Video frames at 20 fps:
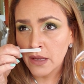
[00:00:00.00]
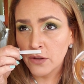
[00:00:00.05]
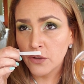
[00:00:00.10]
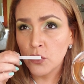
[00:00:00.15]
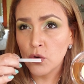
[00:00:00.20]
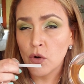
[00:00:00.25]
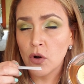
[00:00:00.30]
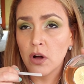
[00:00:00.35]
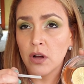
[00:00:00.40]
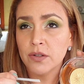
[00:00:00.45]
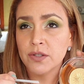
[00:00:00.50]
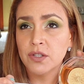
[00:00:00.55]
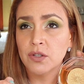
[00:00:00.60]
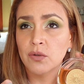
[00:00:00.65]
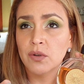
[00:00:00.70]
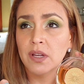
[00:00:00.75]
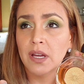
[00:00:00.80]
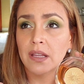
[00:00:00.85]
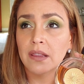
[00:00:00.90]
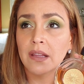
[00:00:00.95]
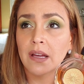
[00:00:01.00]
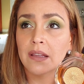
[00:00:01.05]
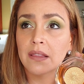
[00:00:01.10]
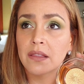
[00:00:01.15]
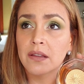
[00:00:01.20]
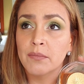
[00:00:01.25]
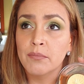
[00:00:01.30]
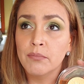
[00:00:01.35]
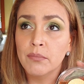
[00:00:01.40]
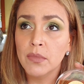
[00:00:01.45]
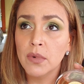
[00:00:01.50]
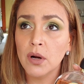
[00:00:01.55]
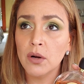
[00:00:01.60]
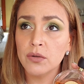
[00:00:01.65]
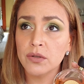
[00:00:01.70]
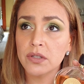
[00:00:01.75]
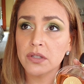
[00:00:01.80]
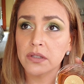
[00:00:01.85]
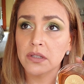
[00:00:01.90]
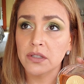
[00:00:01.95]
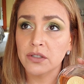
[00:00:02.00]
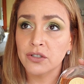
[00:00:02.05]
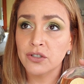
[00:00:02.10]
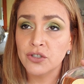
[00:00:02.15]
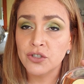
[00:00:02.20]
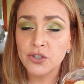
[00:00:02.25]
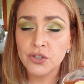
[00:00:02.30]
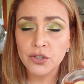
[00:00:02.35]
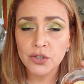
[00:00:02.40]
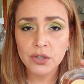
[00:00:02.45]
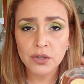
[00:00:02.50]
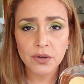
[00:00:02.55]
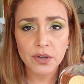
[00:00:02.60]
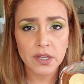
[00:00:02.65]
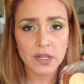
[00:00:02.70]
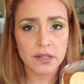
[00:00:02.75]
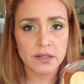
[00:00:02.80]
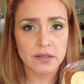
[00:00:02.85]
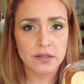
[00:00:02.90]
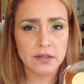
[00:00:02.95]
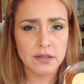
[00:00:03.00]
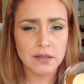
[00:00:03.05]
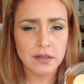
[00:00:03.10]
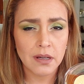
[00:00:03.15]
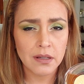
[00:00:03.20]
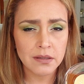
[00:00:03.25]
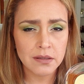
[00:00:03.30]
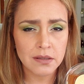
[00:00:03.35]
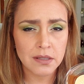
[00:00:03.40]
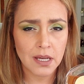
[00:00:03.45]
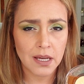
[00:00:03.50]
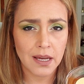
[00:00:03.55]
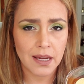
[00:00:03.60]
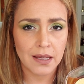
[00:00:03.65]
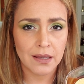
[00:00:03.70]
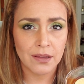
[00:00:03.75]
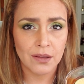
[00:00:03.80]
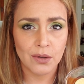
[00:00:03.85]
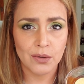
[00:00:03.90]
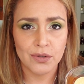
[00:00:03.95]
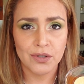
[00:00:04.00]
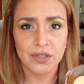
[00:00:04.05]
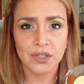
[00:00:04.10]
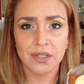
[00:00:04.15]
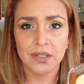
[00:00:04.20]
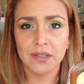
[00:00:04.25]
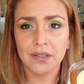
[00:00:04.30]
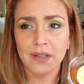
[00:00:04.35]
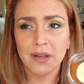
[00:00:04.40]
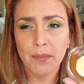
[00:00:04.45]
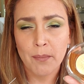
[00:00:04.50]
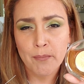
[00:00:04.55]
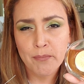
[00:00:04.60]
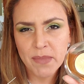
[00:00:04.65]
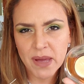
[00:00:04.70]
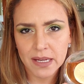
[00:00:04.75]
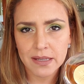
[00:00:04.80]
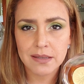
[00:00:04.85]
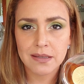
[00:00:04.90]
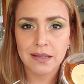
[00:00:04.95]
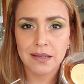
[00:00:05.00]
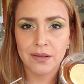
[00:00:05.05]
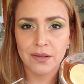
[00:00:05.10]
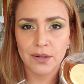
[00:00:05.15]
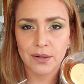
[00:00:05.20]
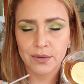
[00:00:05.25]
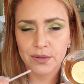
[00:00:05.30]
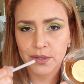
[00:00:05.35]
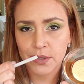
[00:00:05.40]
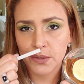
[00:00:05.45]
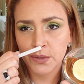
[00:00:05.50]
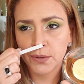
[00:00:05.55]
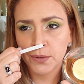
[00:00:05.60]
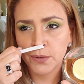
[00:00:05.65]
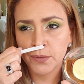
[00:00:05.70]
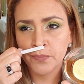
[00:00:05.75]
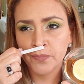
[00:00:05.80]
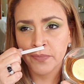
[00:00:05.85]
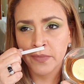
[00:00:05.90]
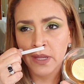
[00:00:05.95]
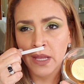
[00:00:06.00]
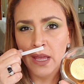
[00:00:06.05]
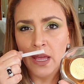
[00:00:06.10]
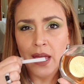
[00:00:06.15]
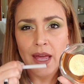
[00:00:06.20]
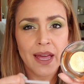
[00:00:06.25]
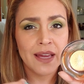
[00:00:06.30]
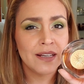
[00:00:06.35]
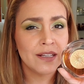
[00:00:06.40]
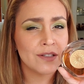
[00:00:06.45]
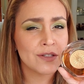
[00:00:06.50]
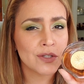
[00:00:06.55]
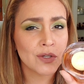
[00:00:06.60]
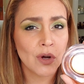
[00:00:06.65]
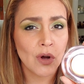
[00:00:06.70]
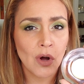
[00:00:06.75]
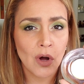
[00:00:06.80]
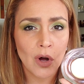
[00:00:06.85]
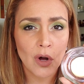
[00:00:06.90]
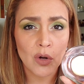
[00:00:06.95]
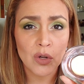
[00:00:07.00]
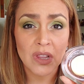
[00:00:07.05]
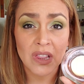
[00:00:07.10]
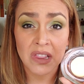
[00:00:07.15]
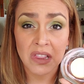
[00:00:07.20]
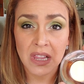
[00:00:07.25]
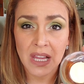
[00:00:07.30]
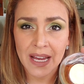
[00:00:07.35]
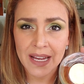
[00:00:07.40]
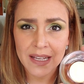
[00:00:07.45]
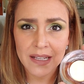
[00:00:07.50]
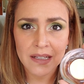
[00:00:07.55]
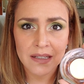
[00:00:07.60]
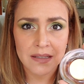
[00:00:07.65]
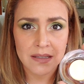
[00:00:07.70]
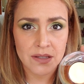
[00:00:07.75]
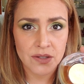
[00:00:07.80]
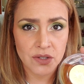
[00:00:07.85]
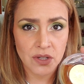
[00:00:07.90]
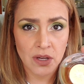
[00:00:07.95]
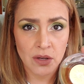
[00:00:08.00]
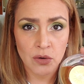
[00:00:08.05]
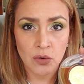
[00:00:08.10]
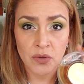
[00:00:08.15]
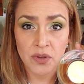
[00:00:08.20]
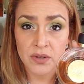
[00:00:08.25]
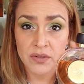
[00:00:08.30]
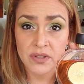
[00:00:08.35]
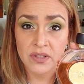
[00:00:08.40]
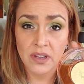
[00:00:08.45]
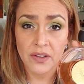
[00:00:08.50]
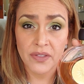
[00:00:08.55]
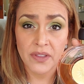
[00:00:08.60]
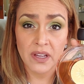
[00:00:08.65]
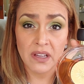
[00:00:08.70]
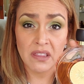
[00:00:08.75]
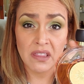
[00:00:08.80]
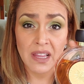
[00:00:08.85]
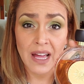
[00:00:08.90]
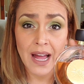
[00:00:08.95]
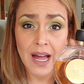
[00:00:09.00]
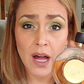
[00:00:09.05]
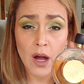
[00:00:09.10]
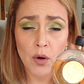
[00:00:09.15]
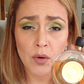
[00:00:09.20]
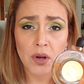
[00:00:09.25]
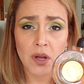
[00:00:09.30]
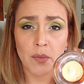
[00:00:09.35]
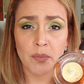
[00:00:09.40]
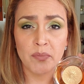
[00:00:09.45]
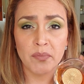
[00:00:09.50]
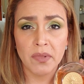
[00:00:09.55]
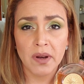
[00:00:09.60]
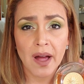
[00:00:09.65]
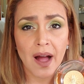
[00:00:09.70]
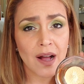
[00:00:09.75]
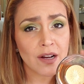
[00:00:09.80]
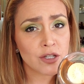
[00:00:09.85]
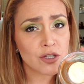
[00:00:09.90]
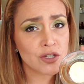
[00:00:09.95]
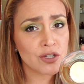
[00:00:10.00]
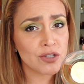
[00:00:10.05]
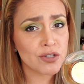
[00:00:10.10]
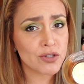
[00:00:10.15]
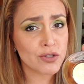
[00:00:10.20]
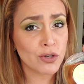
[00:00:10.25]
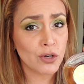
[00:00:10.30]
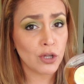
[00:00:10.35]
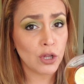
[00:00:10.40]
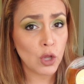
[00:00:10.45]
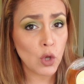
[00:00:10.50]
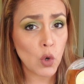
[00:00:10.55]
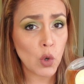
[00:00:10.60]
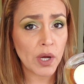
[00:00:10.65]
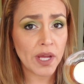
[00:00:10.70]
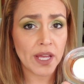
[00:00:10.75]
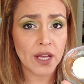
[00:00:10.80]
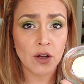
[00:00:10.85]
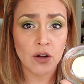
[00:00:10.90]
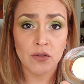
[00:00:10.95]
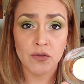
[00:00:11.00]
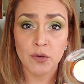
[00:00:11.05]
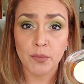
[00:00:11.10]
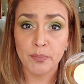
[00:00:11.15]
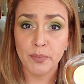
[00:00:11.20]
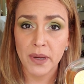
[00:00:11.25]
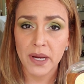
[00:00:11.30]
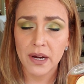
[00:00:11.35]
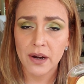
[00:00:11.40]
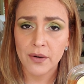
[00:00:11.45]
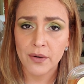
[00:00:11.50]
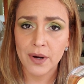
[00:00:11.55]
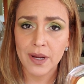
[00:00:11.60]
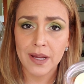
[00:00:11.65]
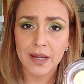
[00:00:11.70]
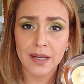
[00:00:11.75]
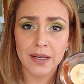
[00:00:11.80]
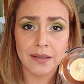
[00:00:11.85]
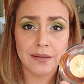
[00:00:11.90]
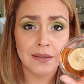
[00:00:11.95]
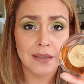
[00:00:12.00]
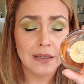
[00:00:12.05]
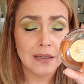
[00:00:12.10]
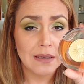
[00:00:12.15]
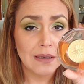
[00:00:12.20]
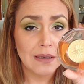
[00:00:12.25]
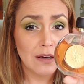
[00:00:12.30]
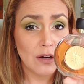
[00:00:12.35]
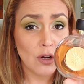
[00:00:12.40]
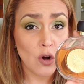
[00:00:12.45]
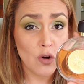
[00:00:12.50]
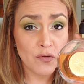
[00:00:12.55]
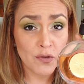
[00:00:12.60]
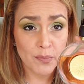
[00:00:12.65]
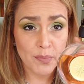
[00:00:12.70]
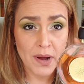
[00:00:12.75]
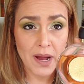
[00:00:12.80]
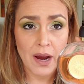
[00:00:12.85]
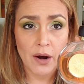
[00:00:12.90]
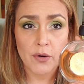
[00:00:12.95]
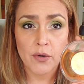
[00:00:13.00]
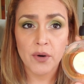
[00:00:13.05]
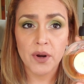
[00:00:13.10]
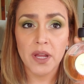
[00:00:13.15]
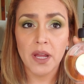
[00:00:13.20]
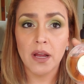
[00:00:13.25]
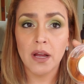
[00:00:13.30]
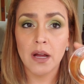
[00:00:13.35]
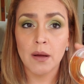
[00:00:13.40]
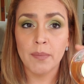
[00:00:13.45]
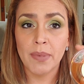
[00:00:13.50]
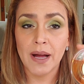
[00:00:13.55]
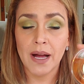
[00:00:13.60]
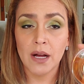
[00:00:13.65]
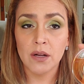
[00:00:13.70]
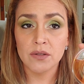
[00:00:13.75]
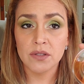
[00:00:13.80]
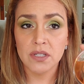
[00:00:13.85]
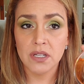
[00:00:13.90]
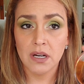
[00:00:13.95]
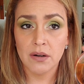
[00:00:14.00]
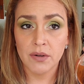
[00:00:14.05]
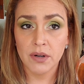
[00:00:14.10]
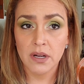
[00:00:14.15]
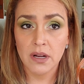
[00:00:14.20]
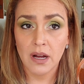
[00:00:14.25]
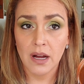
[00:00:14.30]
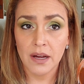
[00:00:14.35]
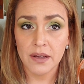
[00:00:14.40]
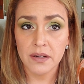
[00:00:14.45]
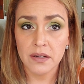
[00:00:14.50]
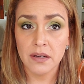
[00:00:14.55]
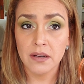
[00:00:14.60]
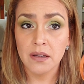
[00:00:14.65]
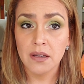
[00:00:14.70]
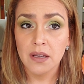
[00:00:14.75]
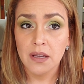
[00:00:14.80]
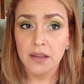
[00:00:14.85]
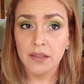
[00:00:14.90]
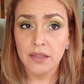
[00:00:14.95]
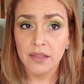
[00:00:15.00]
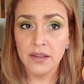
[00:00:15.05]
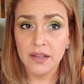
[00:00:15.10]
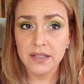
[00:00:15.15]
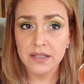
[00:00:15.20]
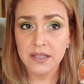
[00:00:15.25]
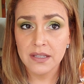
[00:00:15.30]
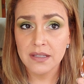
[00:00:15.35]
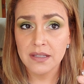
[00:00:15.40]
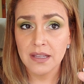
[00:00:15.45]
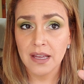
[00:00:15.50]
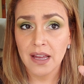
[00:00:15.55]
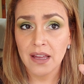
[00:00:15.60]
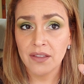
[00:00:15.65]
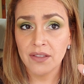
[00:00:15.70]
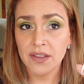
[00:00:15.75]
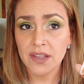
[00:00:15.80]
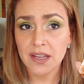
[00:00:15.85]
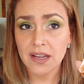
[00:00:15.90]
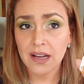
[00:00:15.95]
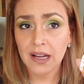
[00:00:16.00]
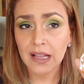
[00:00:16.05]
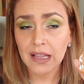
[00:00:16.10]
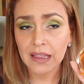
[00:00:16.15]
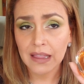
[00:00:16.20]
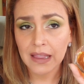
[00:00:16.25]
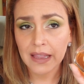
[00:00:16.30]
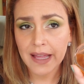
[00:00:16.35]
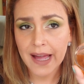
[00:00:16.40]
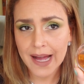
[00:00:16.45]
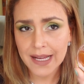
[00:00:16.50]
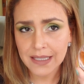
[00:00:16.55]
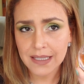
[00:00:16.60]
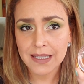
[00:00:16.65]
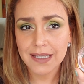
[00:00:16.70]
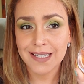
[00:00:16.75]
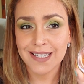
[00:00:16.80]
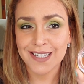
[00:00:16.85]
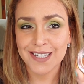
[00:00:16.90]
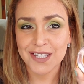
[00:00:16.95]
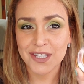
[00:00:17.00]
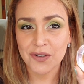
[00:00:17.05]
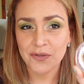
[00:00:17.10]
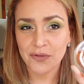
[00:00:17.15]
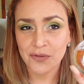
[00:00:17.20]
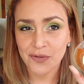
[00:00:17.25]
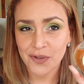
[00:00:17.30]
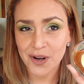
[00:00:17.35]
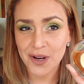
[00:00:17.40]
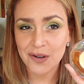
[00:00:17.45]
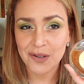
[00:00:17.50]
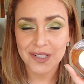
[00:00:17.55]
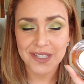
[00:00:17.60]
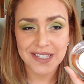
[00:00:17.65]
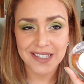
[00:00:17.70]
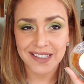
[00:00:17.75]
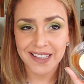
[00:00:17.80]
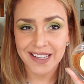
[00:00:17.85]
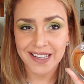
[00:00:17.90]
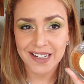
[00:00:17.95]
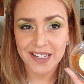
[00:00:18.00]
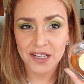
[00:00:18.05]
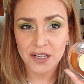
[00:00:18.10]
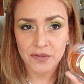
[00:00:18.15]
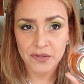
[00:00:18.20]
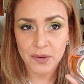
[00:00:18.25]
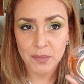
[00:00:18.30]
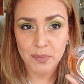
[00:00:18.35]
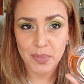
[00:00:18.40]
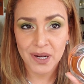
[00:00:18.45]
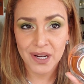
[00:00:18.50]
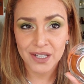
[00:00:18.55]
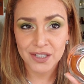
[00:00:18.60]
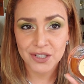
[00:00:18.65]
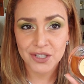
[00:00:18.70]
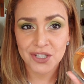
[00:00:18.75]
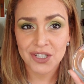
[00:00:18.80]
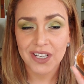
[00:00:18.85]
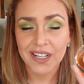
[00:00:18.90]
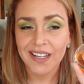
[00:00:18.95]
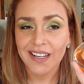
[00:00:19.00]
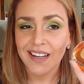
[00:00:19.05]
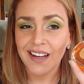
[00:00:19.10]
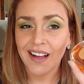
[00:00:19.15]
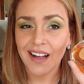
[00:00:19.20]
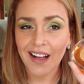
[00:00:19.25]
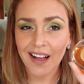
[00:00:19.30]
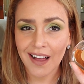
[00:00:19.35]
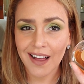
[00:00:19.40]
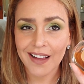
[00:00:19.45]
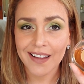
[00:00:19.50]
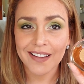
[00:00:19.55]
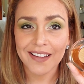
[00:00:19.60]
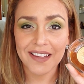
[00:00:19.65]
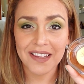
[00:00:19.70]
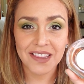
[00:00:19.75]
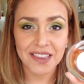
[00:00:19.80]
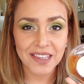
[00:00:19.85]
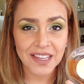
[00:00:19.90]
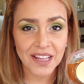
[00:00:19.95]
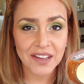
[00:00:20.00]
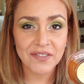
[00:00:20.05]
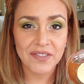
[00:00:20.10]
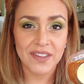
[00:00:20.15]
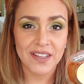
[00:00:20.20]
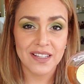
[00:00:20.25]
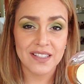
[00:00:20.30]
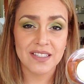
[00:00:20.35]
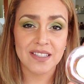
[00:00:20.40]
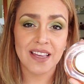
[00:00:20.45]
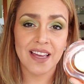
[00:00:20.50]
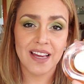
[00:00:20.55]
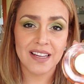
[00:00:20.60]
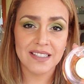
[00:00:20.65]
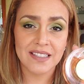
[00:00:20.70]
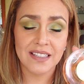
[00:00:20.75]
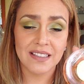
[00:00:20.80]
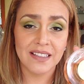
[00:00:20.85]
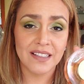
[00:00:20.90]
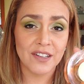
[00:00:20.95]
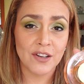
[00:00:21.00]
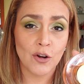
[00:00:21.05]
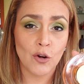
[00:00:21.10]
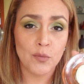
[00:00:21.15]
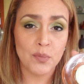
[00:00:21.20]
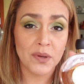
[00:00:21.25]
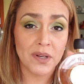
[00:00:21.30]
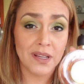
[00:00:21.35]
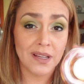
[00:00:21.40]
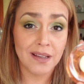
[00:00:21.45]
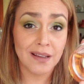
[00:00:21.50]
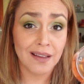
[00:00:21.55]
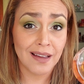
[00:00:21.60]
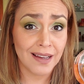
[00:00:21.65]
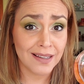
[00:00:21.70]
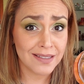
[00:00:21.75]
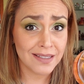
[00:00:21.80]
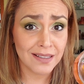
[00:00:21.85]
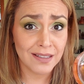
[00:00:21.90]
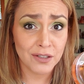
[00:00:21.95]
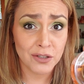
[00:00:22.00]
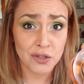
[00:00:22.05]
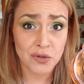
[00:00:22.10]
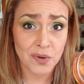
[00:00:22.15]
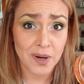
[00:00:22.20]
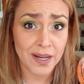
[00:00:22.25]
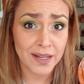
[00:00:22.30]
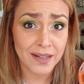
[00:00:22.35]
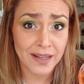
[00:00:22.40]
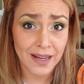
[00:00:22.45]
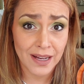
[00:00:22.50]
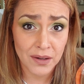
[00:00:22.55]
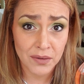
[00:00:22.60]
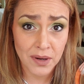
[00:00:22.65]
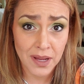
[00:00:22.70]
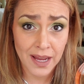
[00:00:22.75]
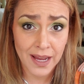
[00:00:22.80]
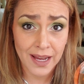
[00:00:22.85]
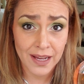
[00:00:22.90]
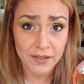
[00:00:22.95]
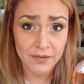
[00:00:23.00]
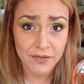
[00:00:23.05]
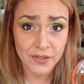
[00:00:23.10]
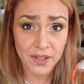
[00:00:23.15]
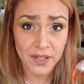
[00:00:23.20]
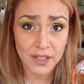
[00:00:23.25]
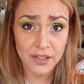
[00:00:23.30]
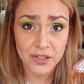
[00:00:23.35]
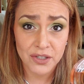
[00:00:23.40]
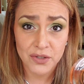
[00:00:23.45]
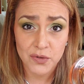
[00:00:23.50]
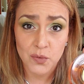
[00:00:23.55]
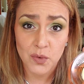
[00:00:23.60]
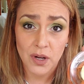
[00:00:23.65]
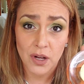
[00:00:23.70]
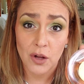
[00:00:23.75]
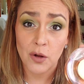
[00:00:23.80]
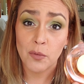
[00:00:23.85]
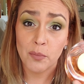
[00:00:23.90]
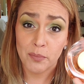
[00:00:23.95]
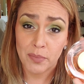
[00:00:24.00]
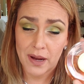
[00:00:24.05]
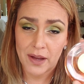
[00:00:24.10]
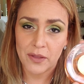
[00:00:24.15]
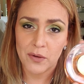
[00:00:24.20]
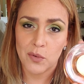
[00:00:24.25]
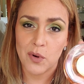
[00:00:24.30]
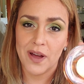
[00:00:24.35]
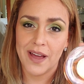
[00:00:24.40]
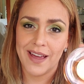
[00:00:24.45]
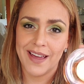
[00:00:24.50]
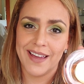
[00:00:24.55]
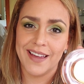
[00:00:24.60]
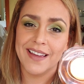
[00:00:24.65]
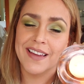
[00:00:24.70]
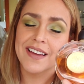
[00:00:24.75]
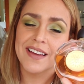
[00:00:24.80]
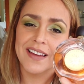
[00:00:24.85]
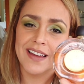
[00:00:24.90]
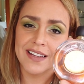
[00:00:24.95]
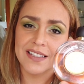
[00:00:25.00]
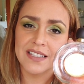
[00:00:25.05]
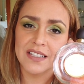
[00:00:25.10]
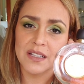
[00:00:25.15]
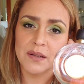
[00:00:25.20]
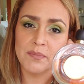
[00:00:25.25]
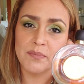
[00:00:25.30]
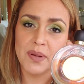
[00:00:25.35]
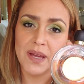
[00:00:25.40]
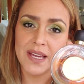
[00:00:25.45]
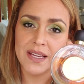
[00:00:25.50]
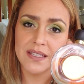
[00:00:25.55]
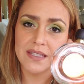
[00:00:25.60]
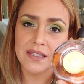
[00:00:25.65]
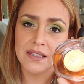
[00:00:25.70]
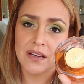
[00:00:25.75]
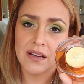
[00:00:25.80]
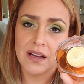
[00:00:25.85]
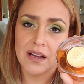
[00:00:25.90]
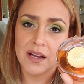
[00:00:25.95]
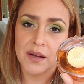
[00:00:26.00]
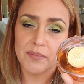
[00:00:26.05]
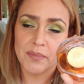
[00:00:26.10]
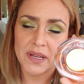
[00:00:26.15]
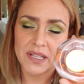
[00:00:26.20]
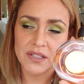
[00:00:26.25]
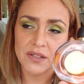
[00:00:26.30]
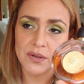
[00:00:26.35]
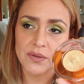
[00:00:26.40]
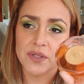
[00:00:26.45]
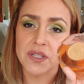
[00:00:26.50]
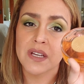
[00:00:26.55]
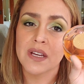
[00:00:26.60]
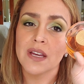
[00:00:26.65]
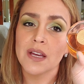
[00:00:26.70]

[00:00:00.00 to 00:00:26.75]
You also get like the most luxurious suntan lotion mixed in there too. And it's all light and subtle. There's nothing loud, obnoxious, cloying, overbearing, overpowering about Terracotta. This is like the classiest fragrance lady of the bunch. Ah, love this. Excellent opening, excellent dry down and finish as well, by the way. Excellent base, uh, base notes.